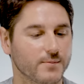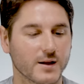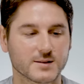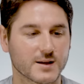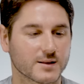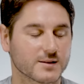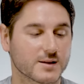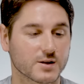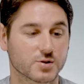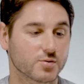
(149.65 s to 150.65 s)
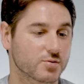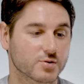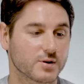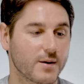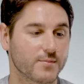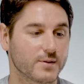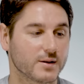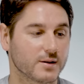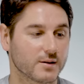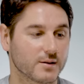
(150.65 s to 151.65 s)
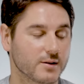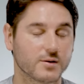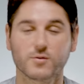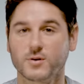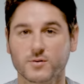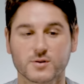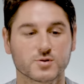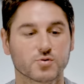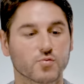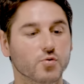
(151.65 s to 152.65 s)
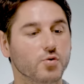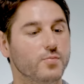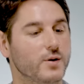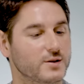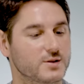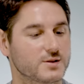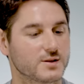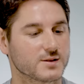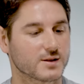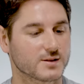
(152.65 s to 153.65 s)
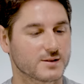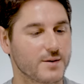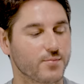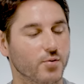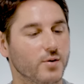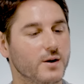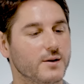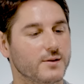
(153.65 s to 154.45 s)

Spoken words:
Not saying this head shoulder should not be legal under this new rule, but just as an example,